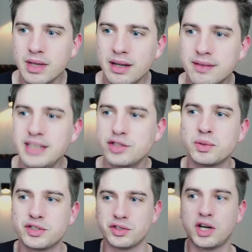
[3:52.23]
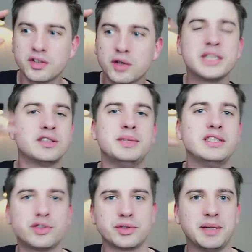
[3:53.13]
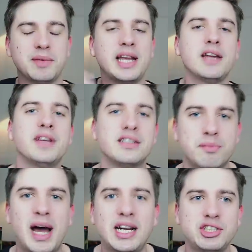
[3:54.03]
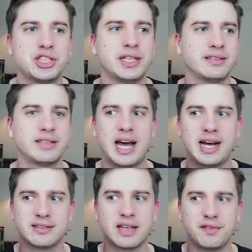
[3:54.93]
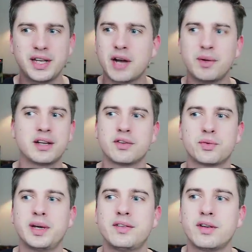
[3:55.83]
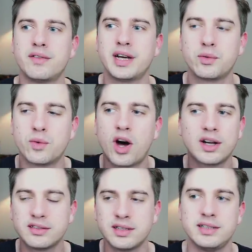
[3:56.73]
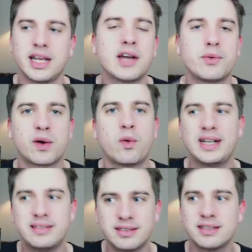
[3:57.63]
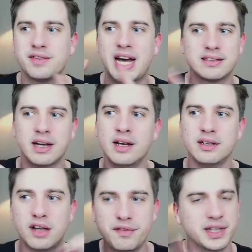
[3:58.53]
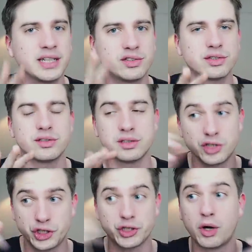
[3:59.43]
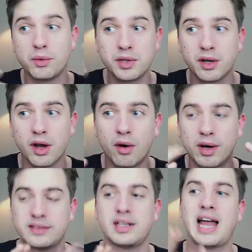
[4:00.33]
this was not going to be streamed, any of his matches, as I think I read on Twitter that Rox and TheMainManSWE had requested that nothing is shown, you know, until